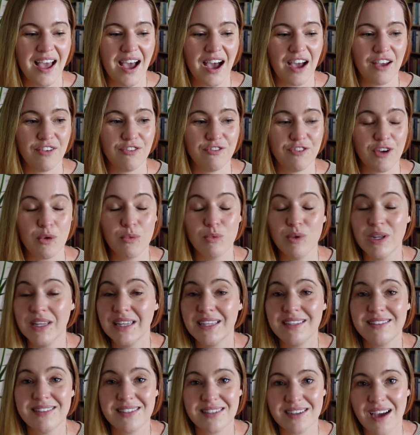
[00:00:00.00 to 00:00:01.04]
I felt
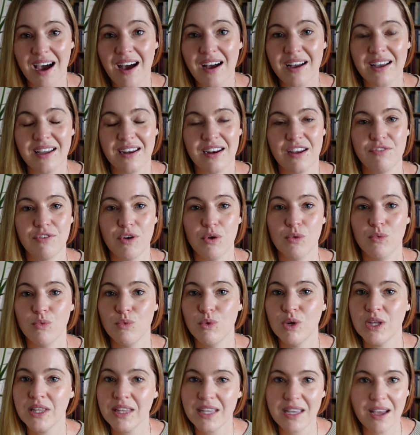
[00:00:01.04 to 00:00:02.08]
really stuck and I felt
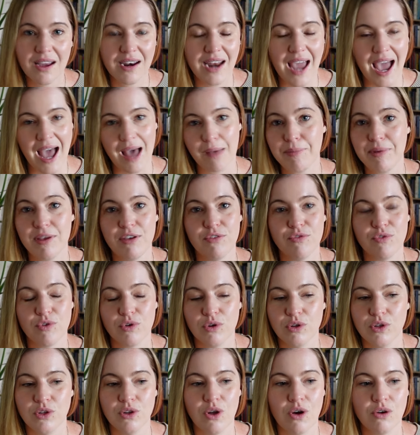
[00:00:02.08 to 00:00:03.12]
really unhappy for
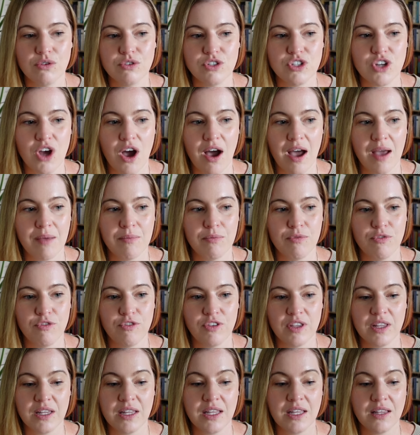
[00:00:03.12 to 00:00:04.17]
a long time,
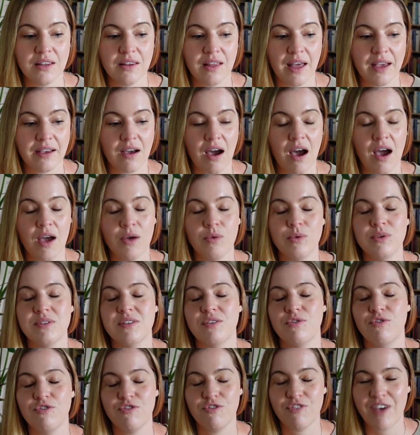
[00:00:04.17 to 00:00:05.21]
feeling like I was
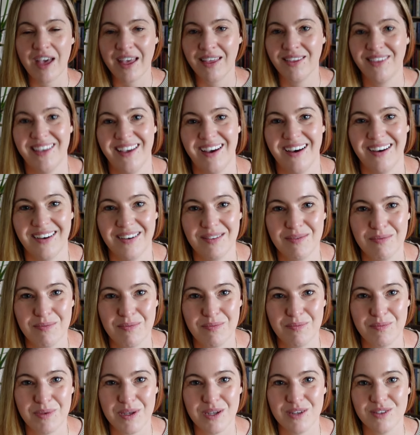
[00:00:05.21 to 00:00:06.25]
a failure
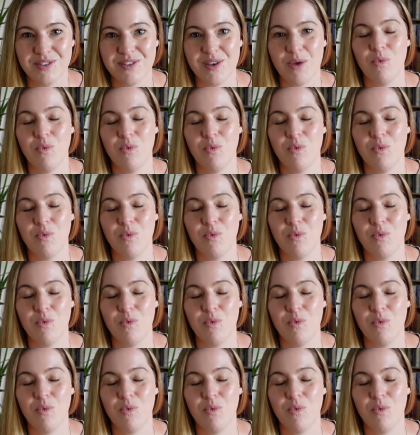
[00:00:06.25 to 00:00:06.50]
because I